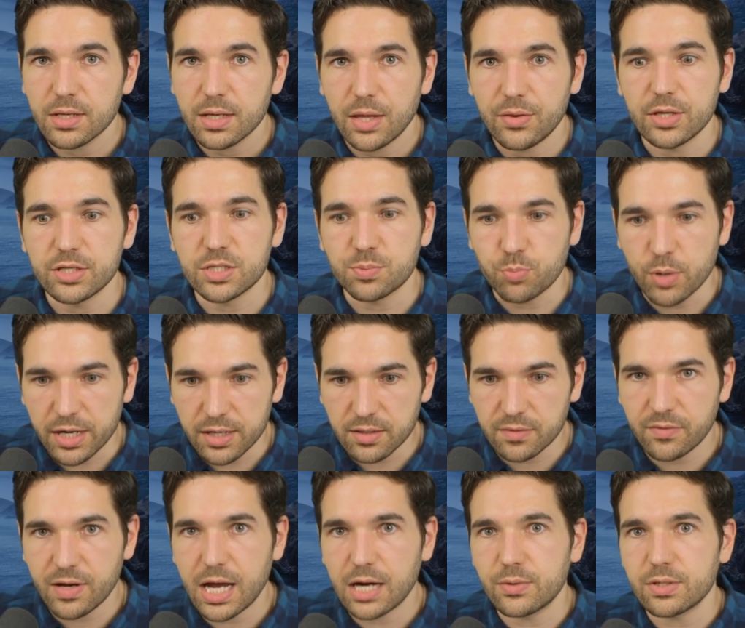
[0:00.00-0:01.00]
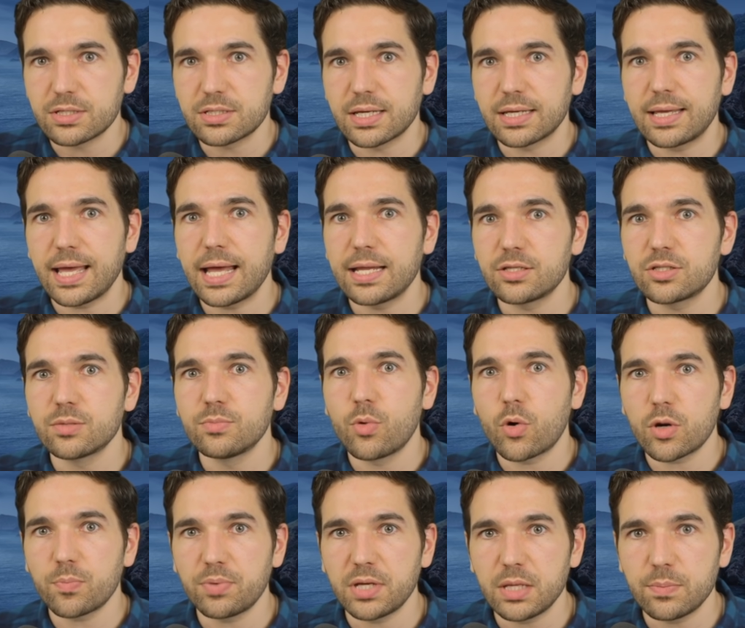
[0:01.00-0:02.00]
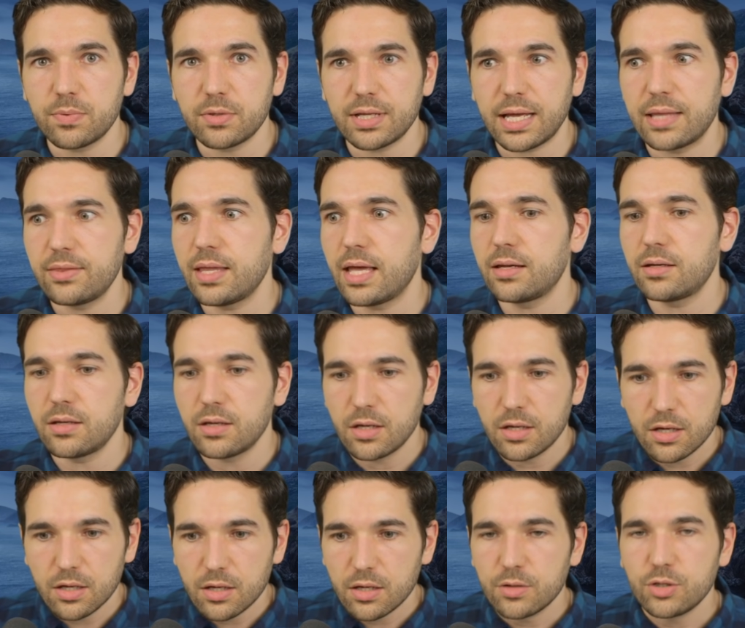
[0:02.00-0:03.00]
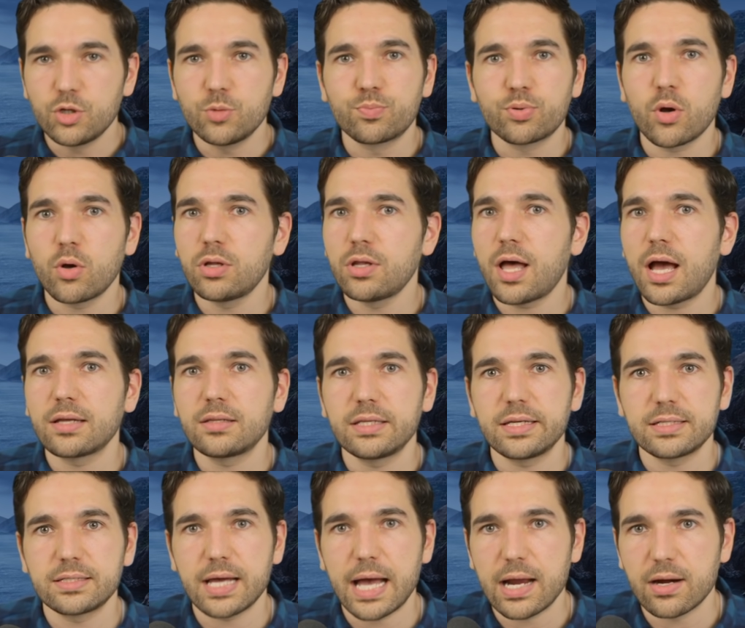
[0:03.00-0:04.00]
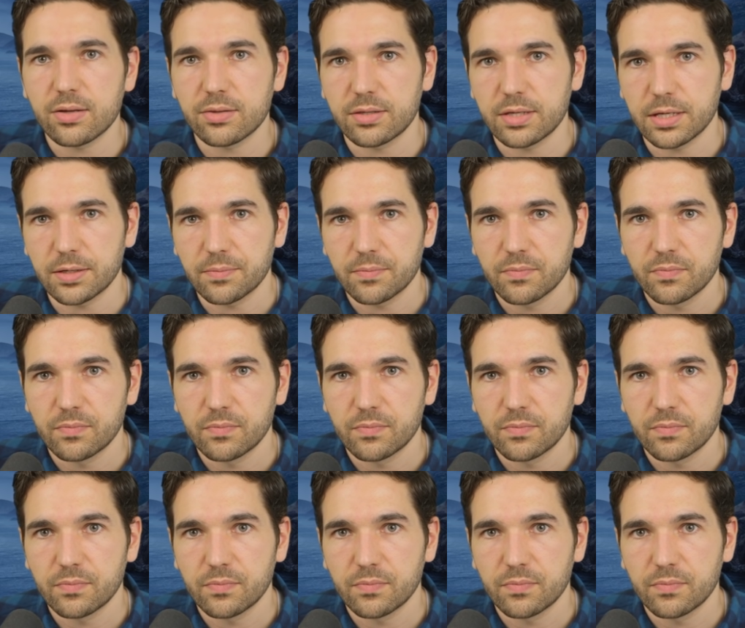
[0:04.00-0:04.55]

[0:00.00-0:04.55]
and then spreading the virus again to more people and then you prolong the entire thing.